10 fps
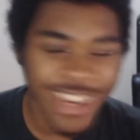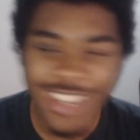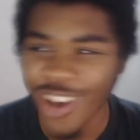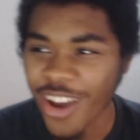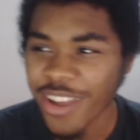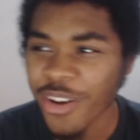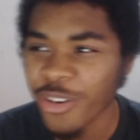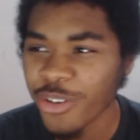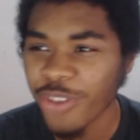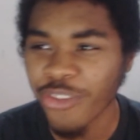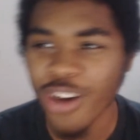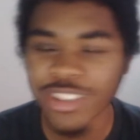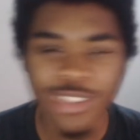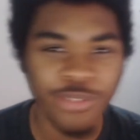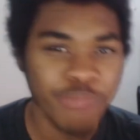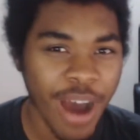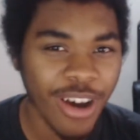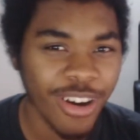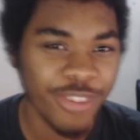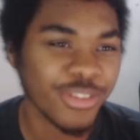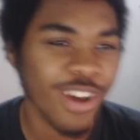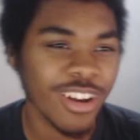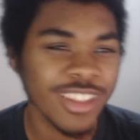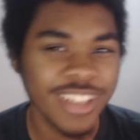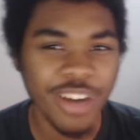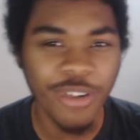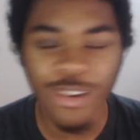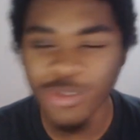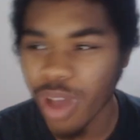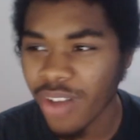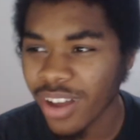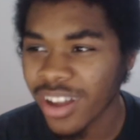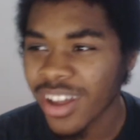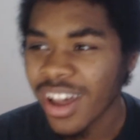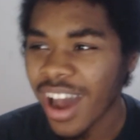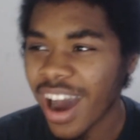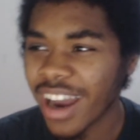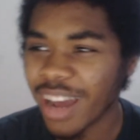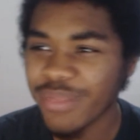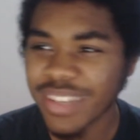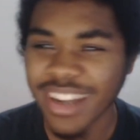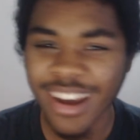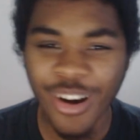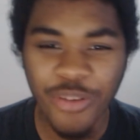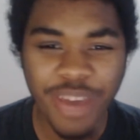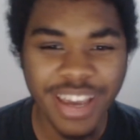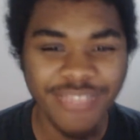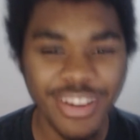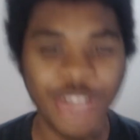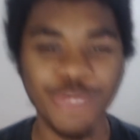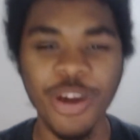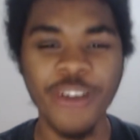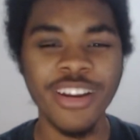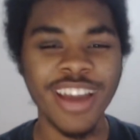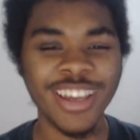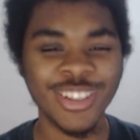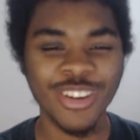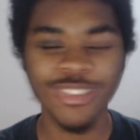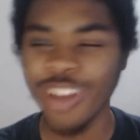He's earning thousands of dollars, euros, whatever, and I'm sitting at home making videos wearing a Nike shirt.